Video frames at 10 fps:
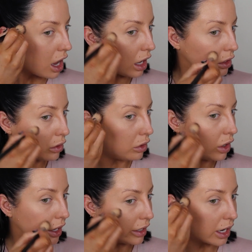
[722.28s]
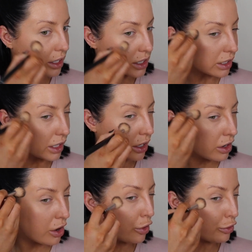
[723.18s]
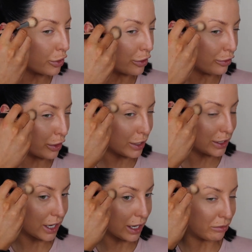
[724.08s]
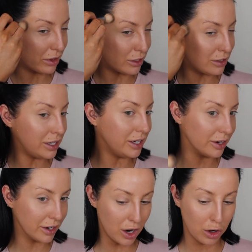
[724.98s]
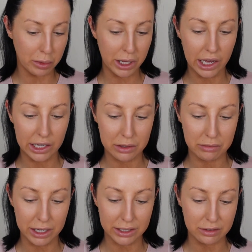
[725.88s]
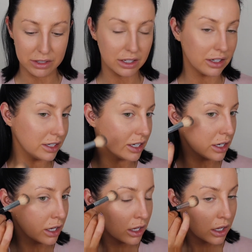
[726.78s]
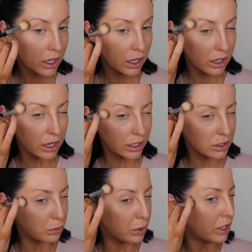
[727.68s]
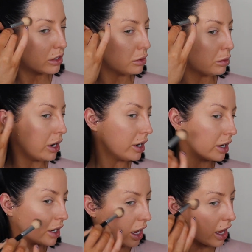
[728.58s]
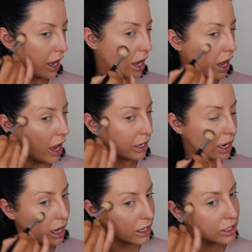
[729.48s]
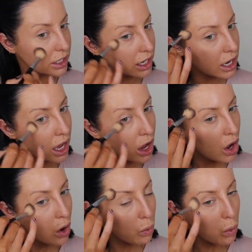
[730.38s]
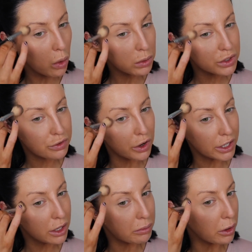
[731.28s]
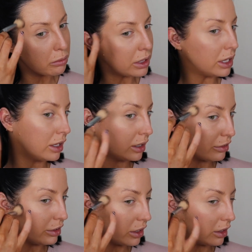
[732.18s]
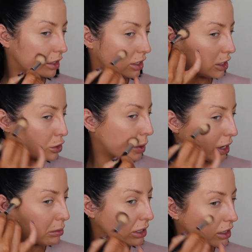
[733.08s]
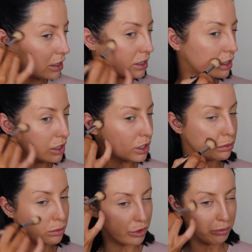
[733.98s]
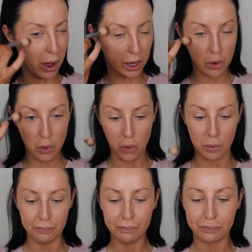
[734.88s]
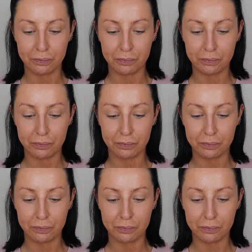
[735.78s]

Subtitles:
a lot, and actually for the first time this year I'll be heading back down to London next week to work. And actually, what was funny about me living in London is when I made the decision to move back home,